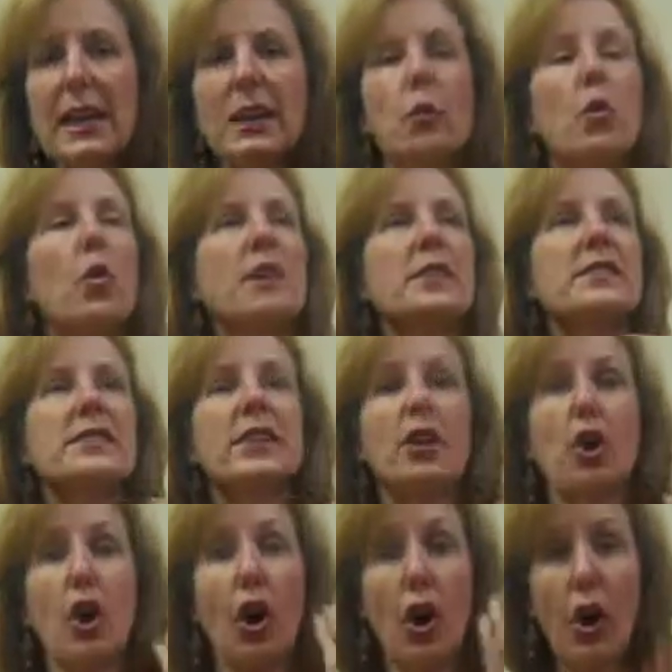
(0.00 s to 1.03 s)
Once their
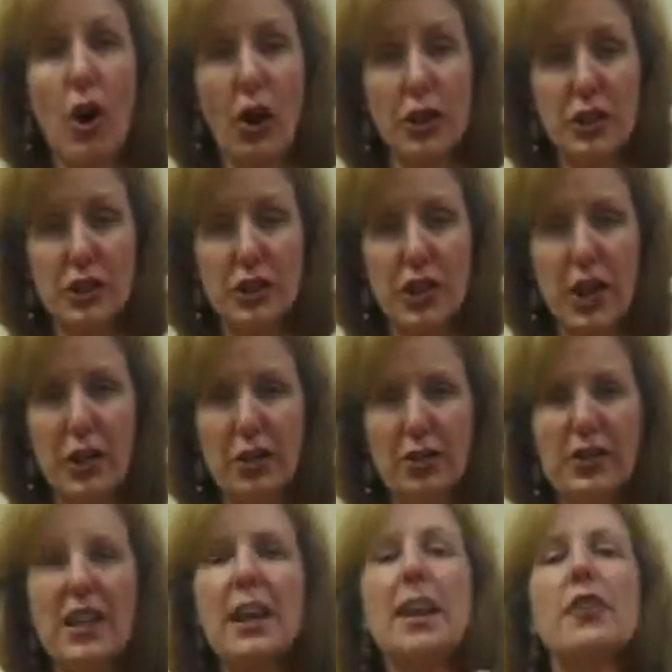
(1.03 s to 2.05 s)
heart shows,
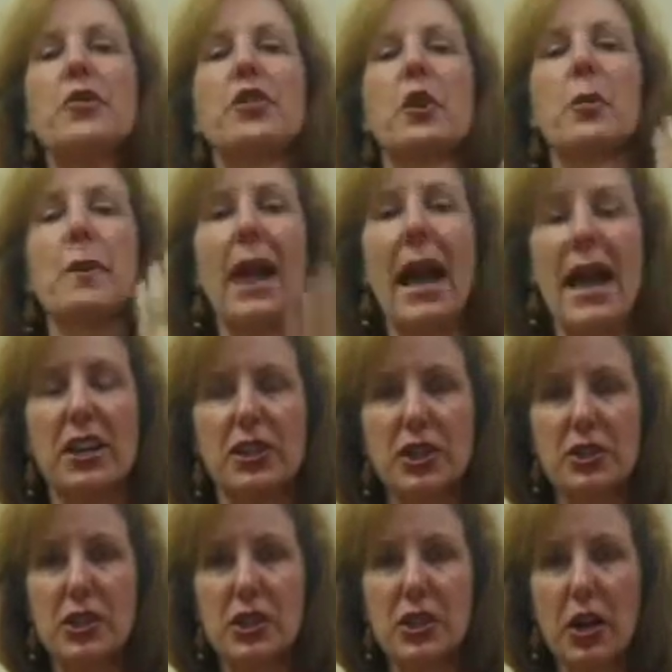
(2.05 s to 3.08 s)
their
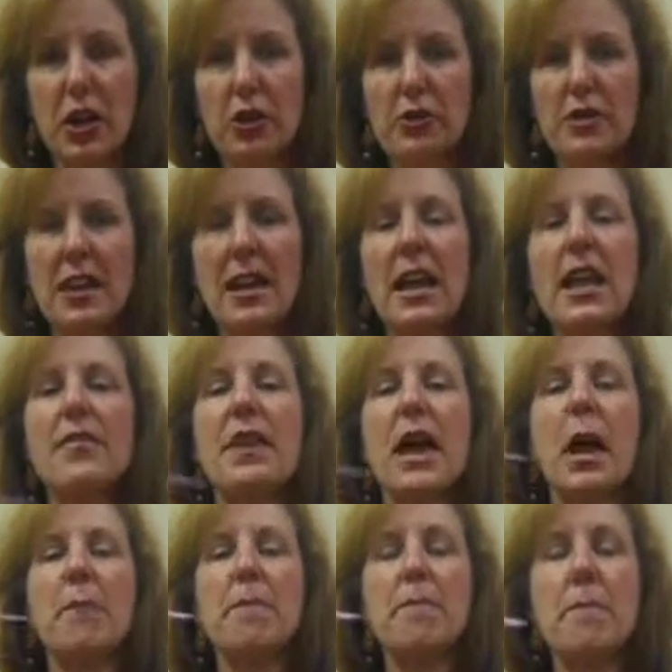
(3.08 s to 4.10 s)
passion shows,
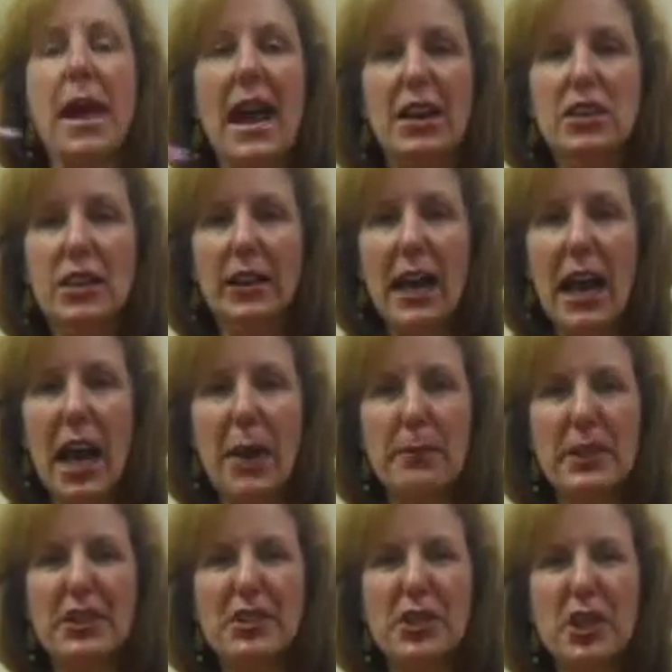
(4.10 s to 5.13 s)
that magic
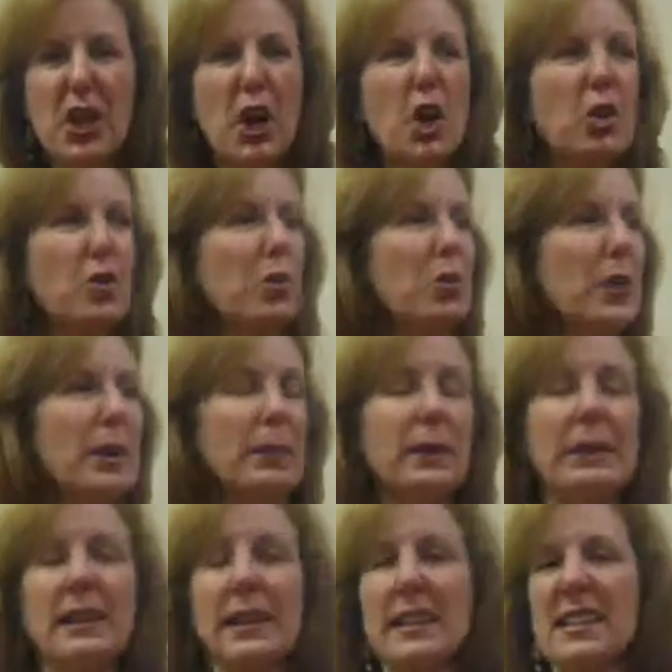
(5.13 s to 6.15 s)
happens.
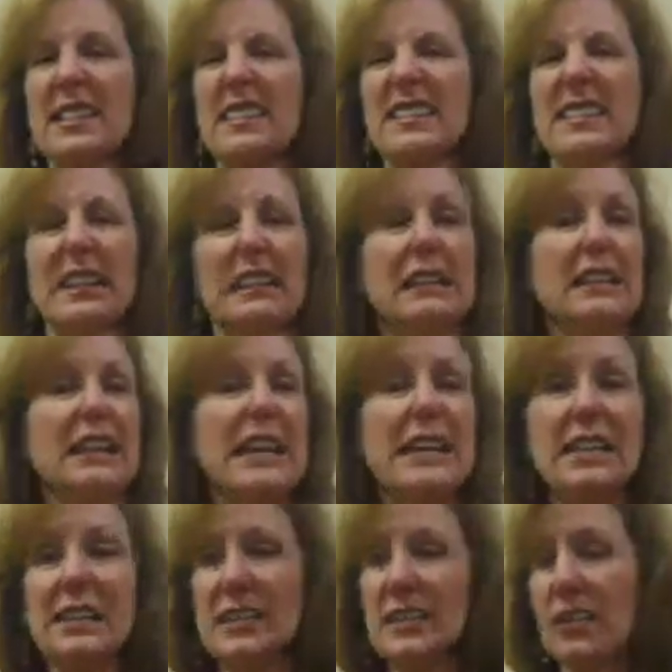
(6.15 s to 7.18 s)
Rippling is the
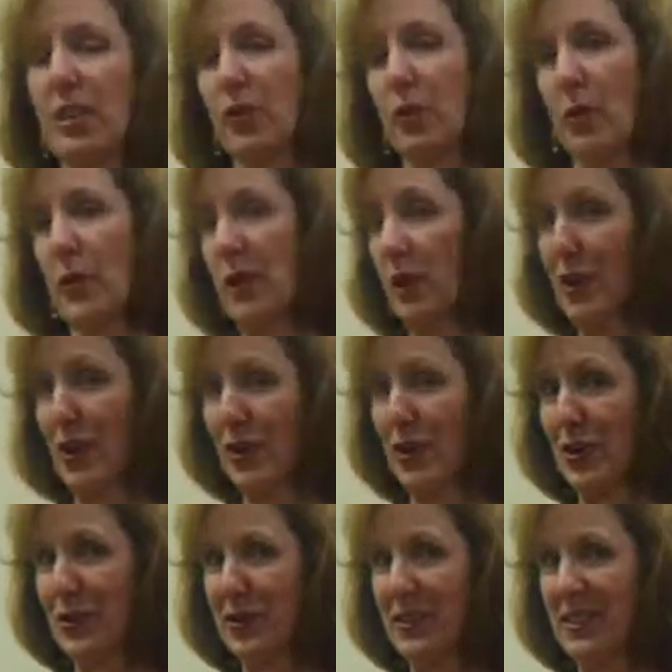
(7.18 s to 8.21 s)
least of what
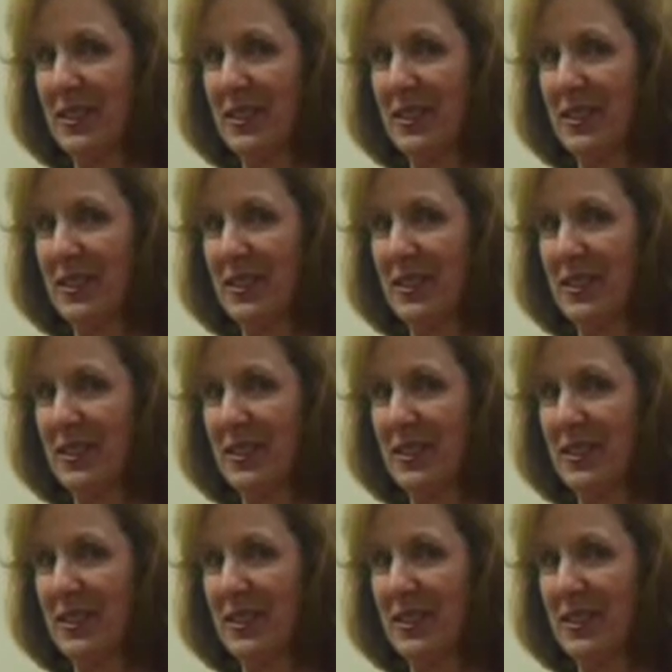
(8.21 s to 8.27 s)
occurs.